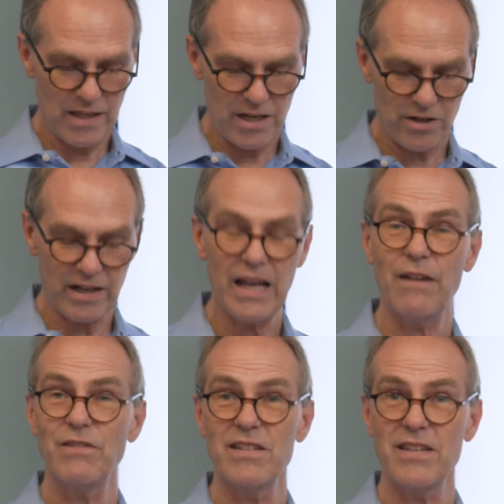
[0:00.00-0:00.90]
Then you're going to
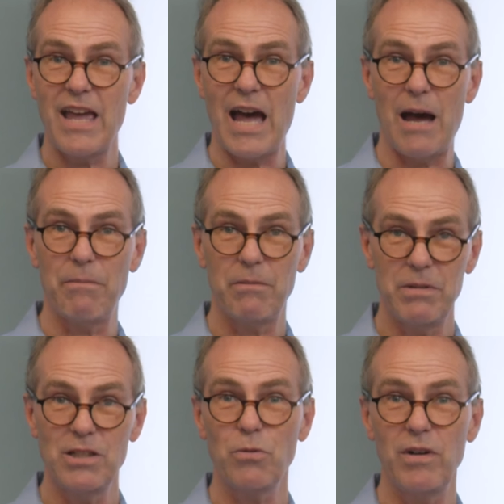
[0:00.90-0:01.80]
have this gap
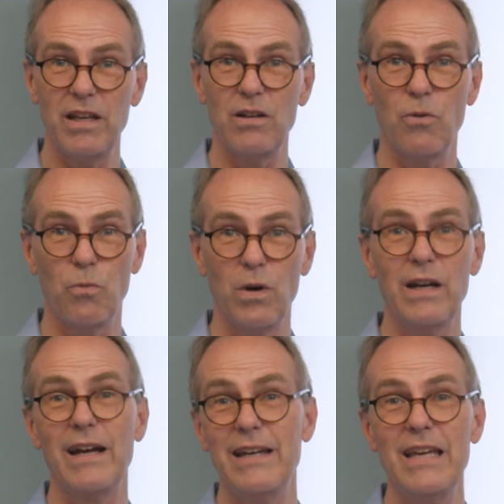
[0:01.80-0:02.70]
between
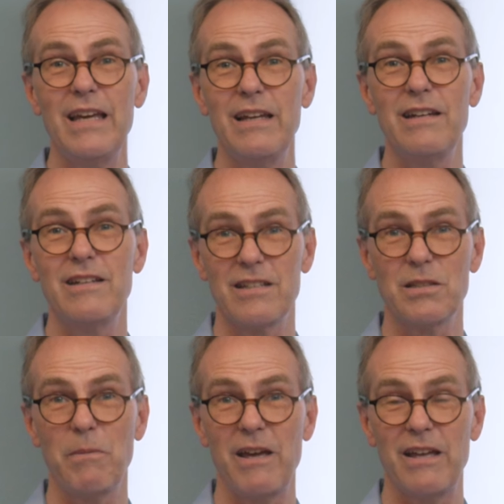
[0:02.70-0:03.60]
what I need to
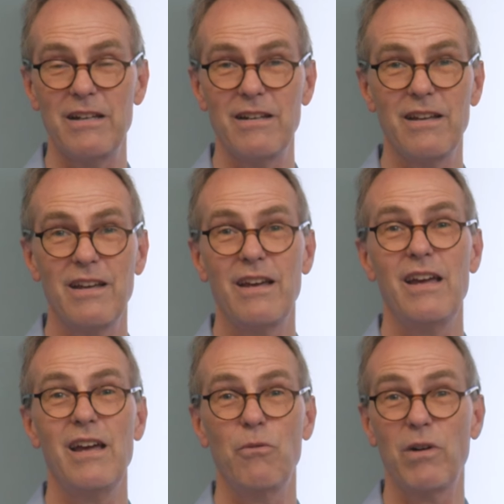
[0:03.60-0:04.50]
spend
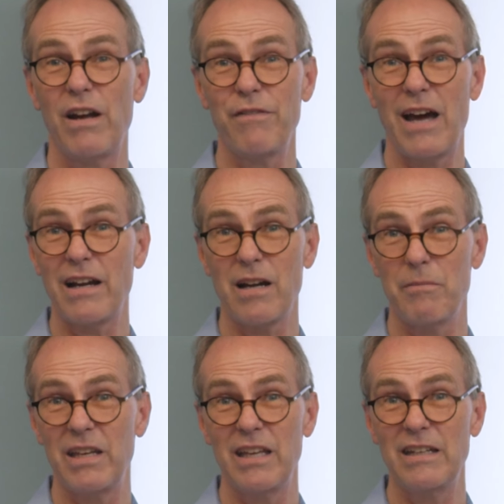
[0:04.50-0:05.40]
and what I've got
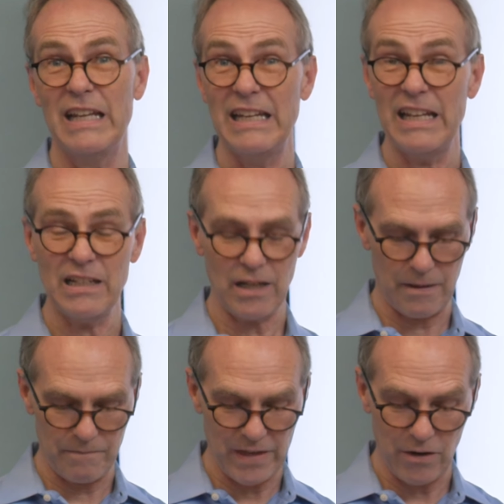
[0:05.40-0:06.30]
coming in
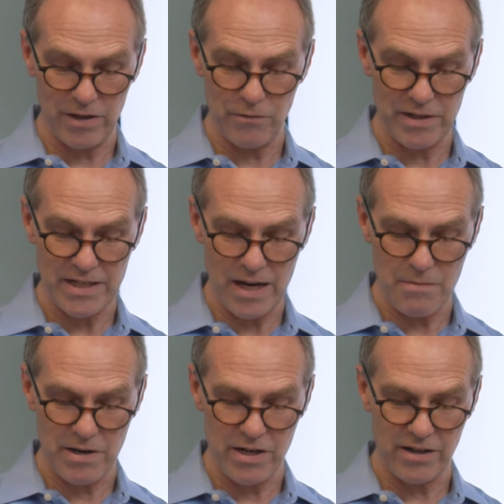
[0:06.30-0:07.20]
income. Now, in
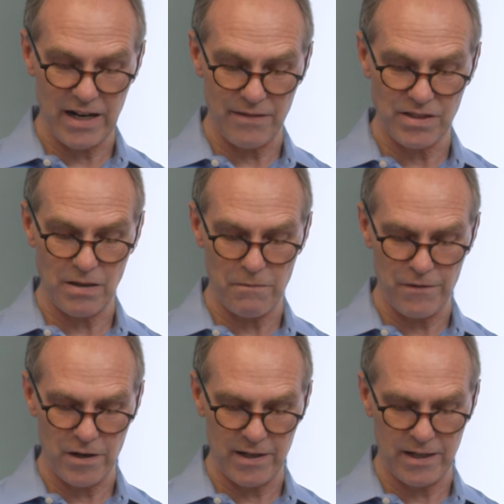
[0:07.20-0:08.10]
retirement, you're going to have some
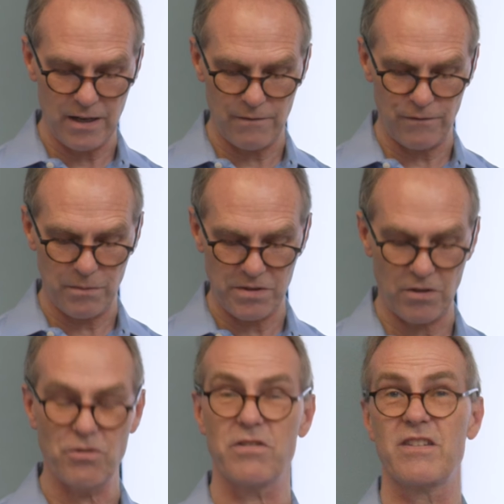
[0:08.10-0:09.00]
of your income from
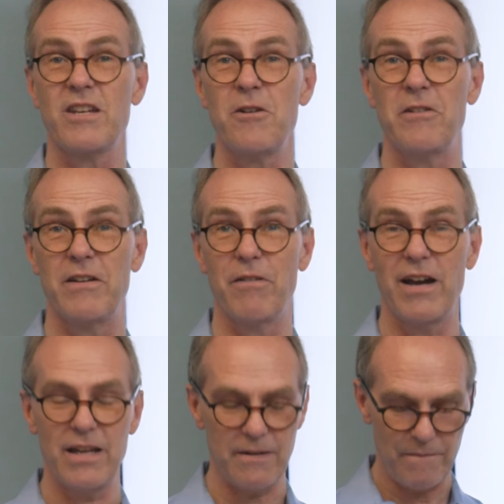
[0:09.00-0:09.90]
Social Security,
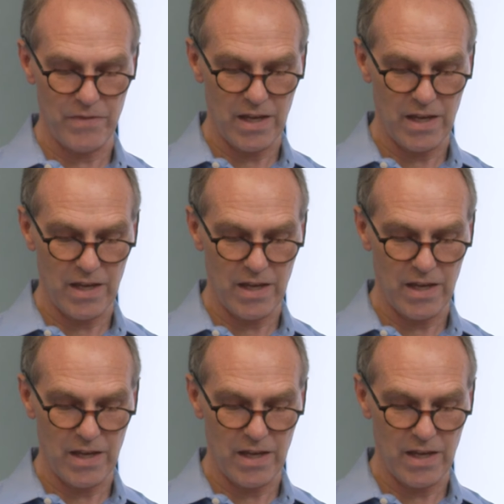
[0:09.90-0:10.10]
right?